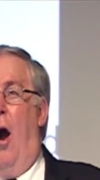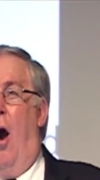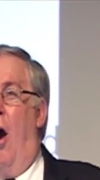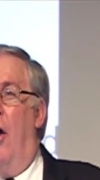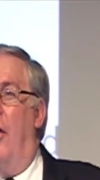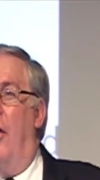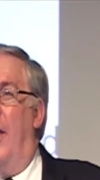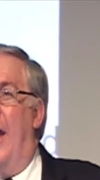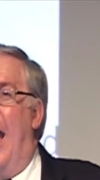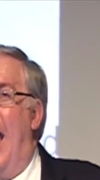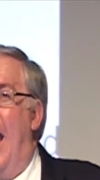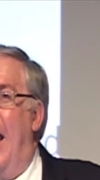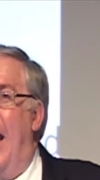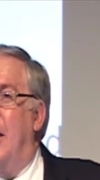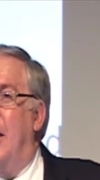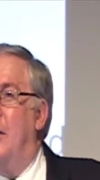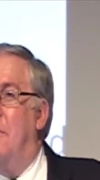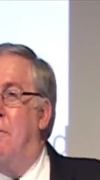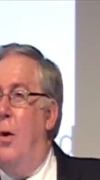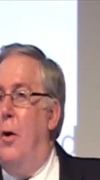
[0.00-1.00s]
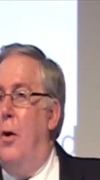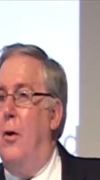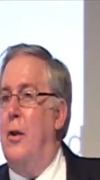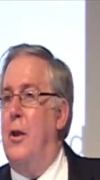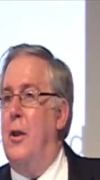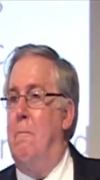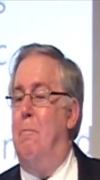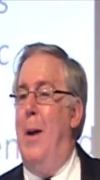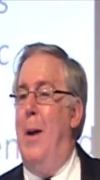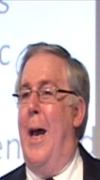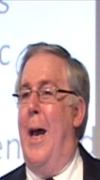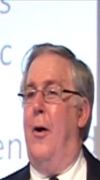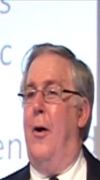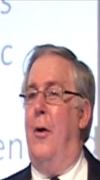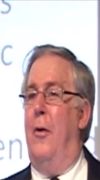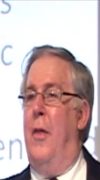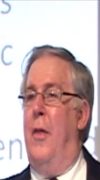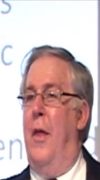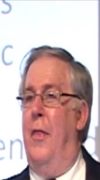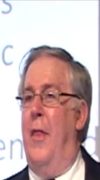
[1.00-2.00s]
Are the experts
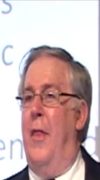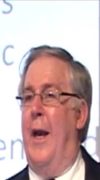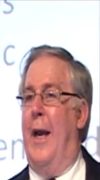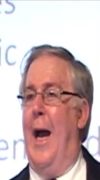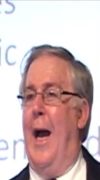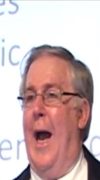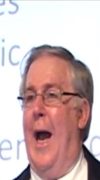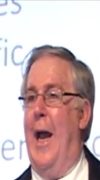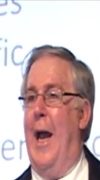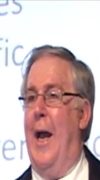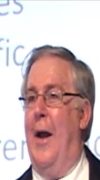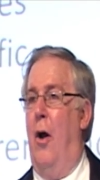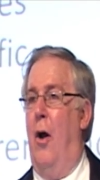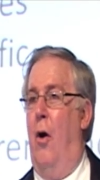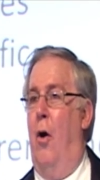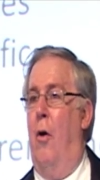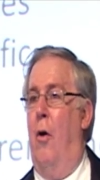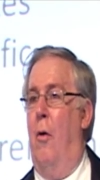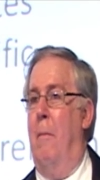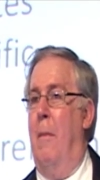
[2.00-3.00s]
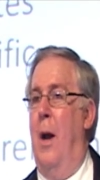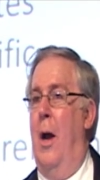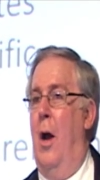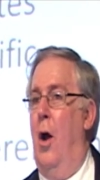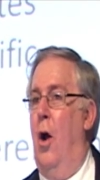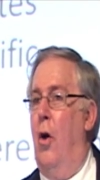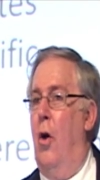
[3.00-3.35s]
better than the guy at home